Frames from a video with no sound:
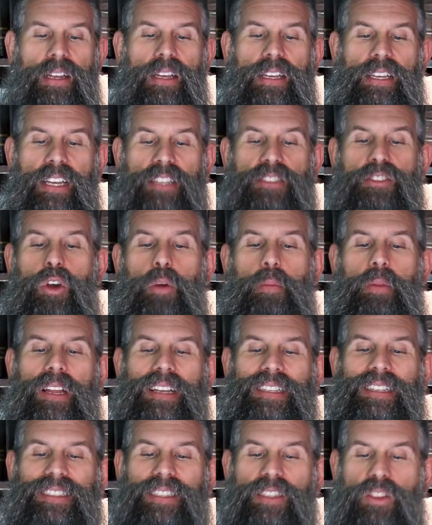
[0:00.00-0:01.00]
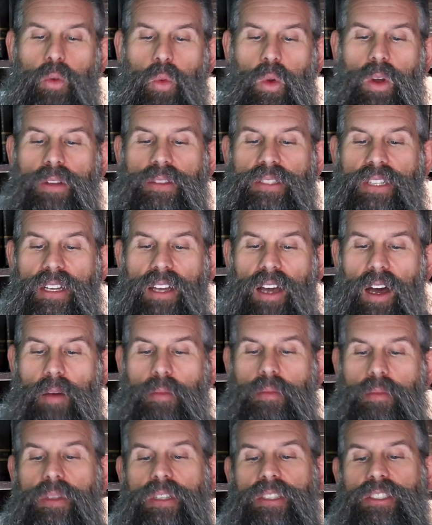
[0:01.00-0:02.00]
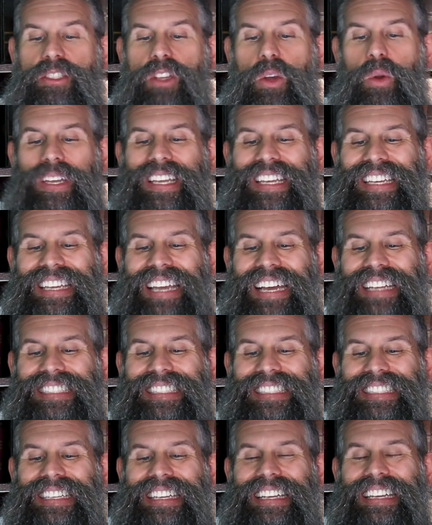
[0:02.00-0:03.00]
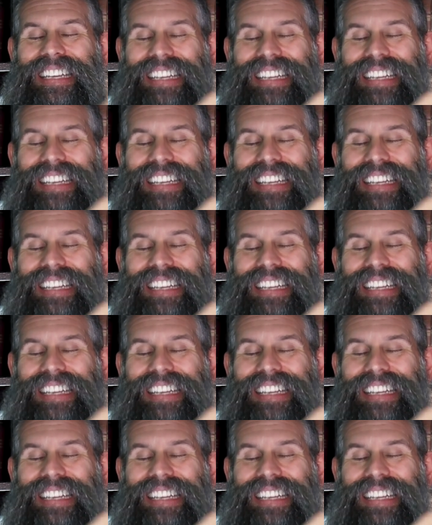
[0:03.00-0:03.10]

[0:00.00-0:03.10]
He has no place in the world to come, so he gets